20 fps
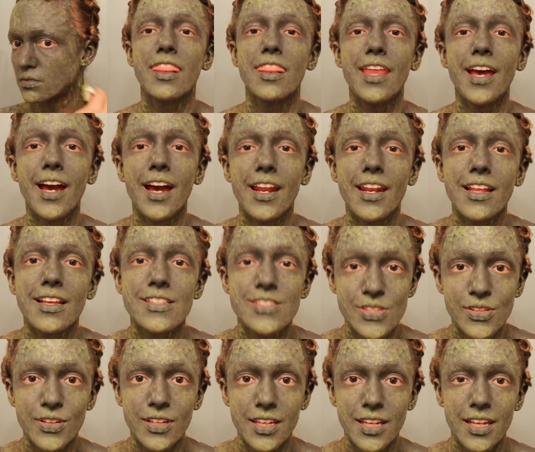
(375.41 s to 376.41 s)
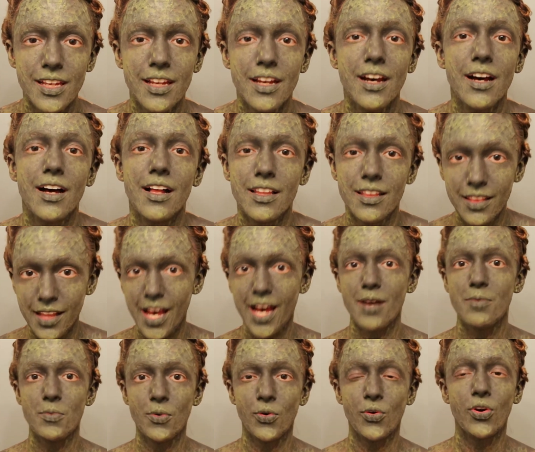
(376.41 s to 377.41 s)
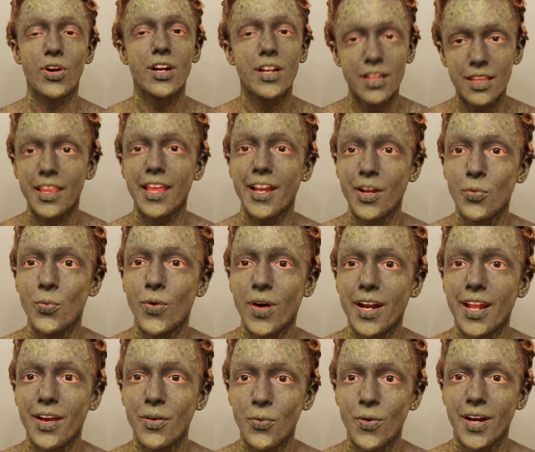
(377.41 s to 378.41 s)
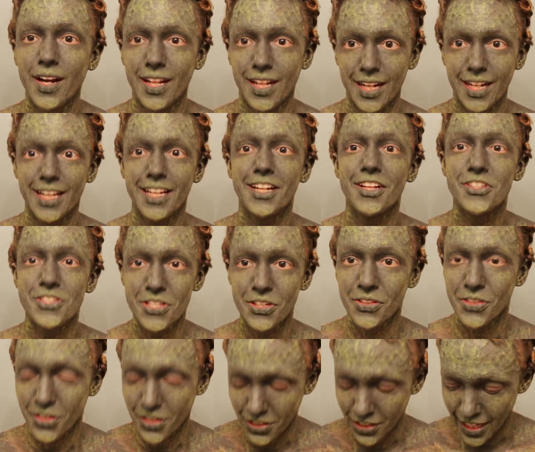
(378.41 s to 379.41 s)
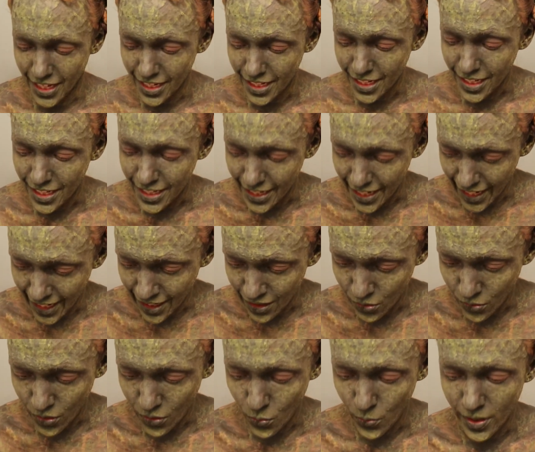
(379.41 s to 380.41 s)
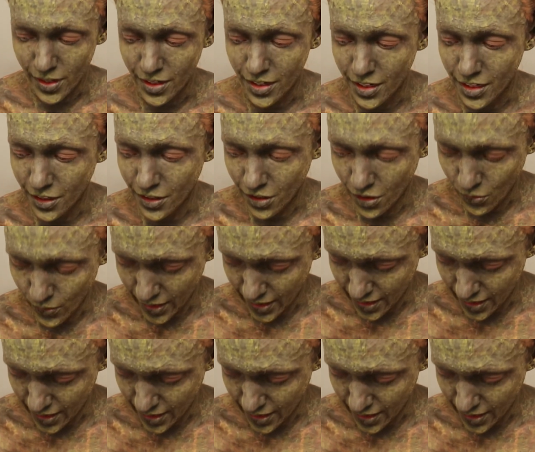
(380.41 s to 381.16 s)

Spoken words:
That is looking a lot more like what I wanted it to look like. Now we are gonna go